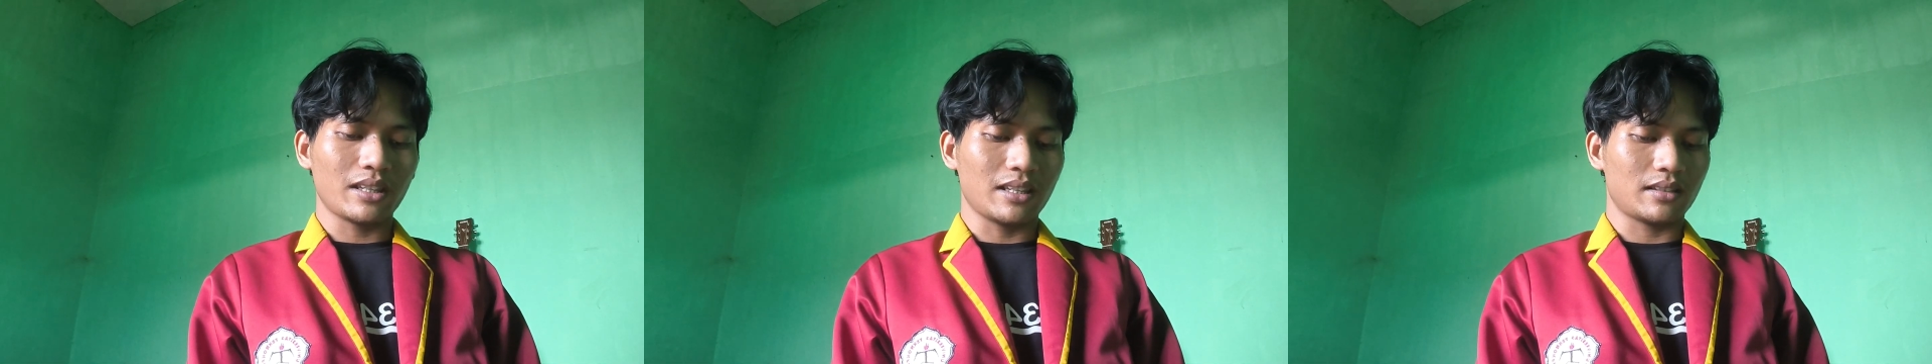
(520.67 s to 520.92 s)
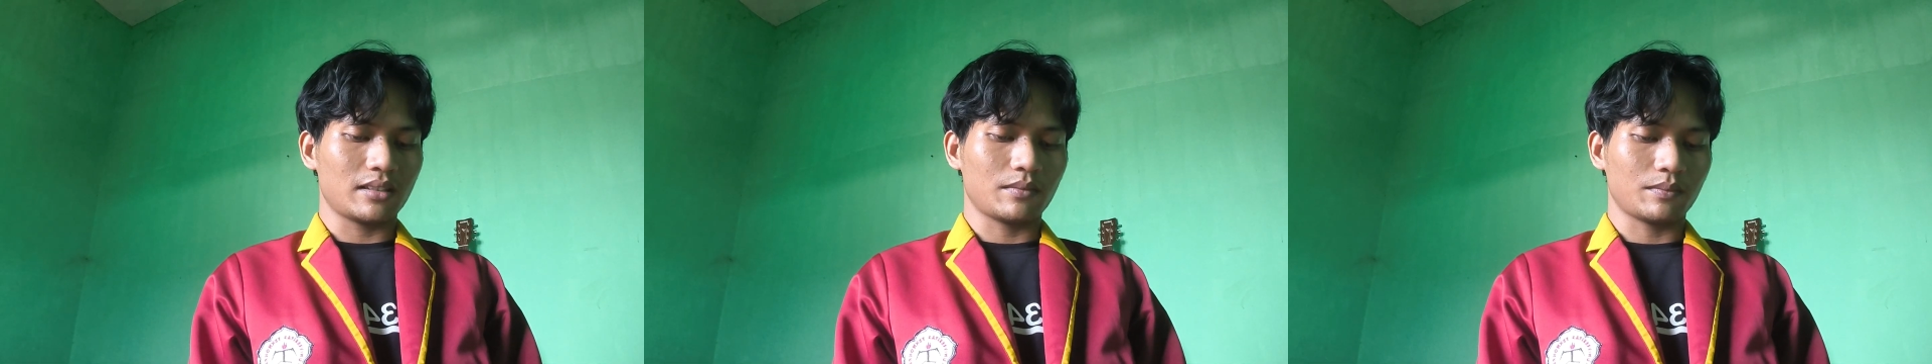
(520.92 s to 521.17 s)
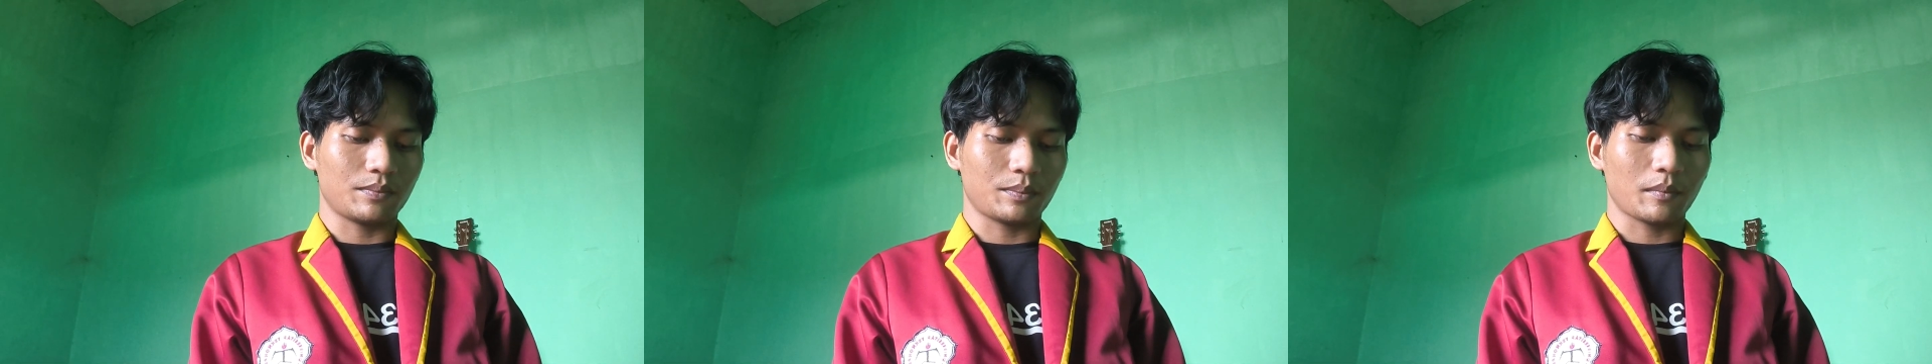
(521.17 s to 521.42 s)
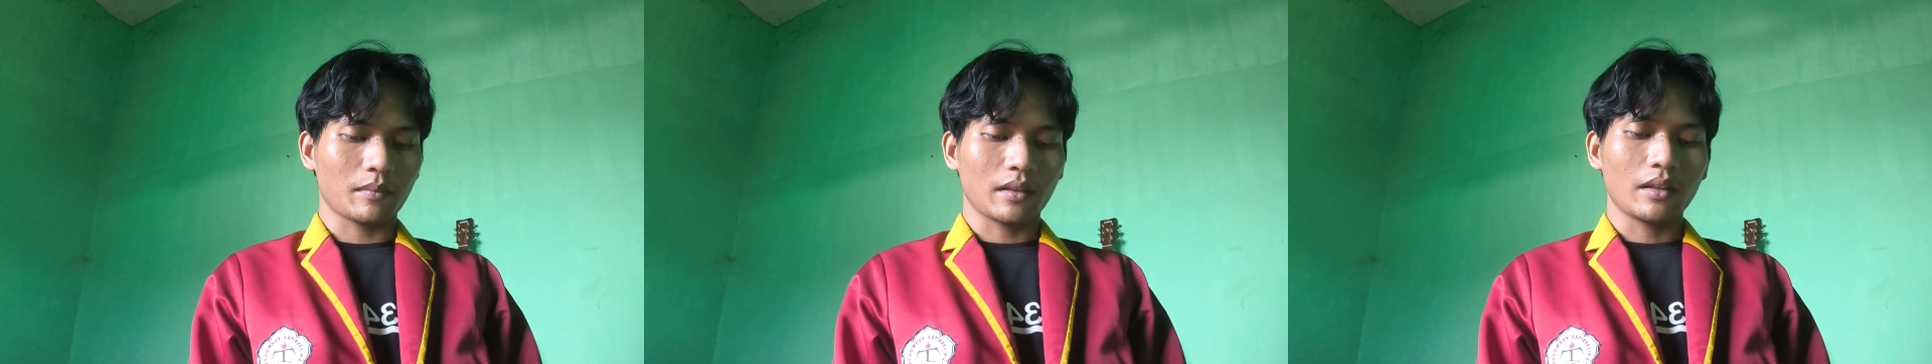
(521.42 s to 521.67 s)

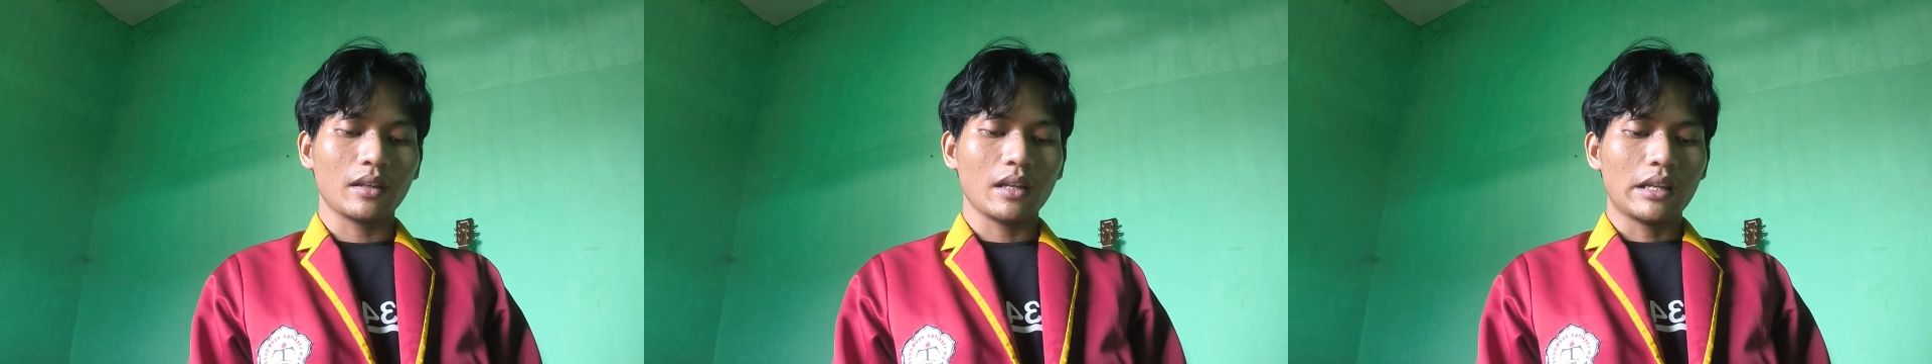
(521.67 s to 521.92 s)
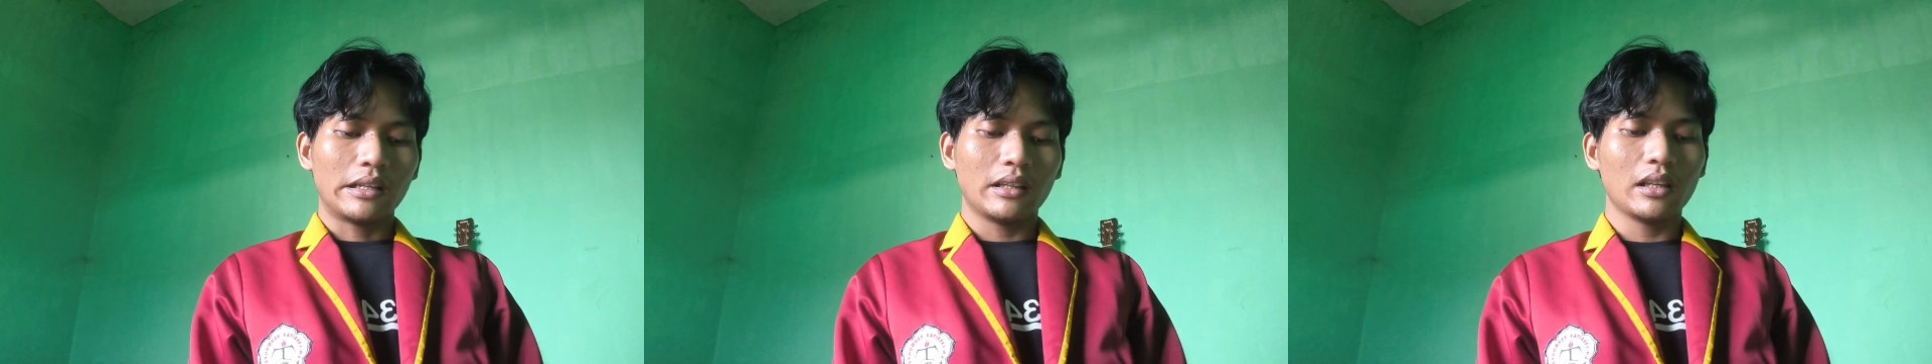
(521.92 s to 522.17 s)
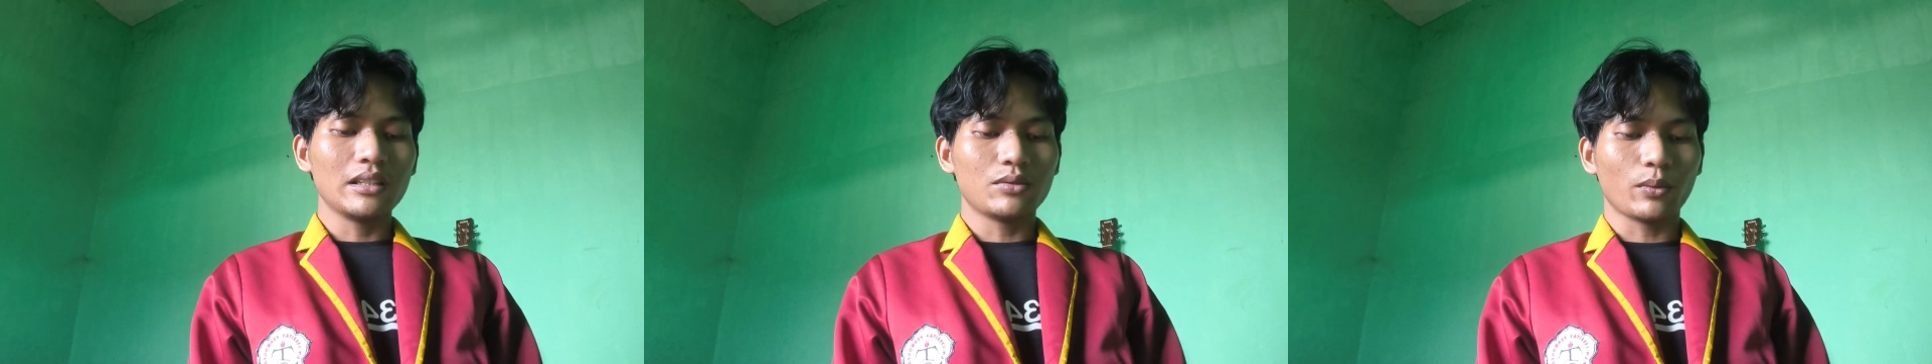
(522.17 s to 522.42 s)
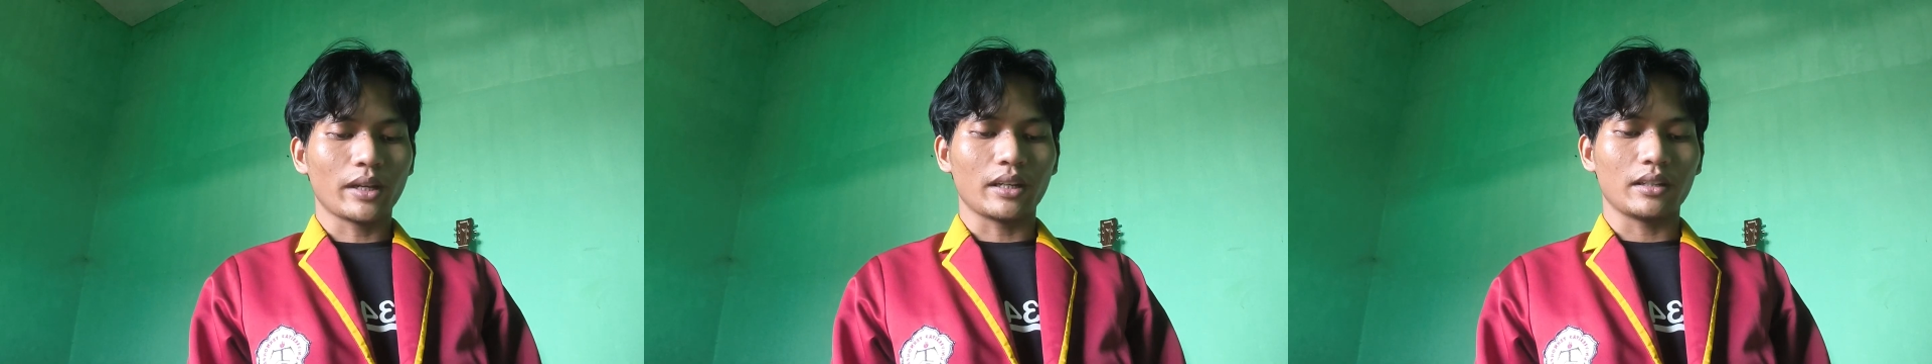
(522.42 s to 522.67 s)
this
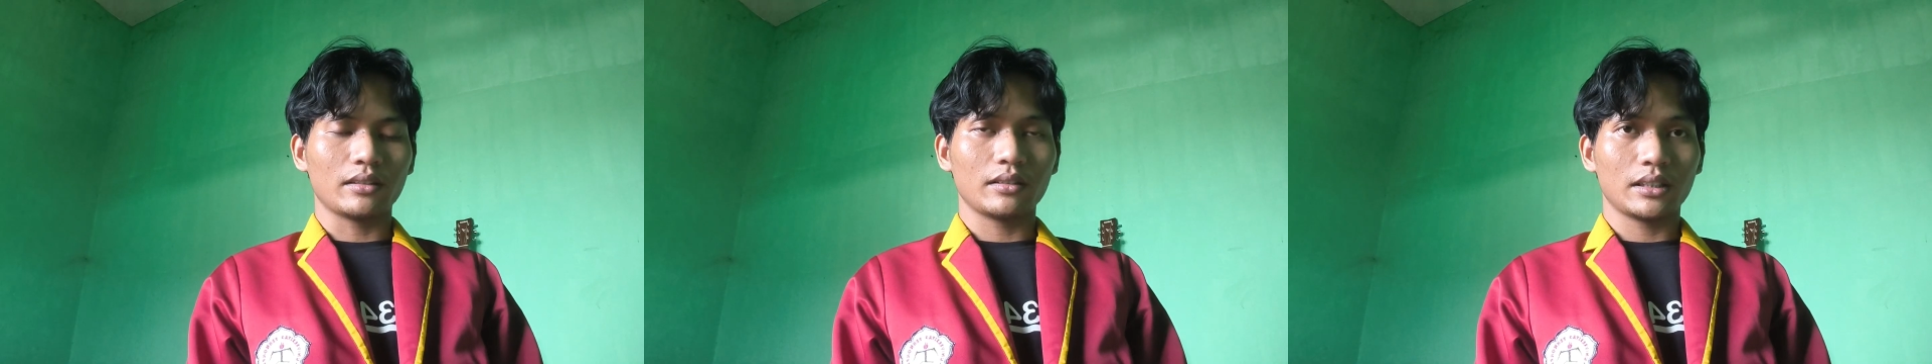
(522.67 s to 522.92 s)
way.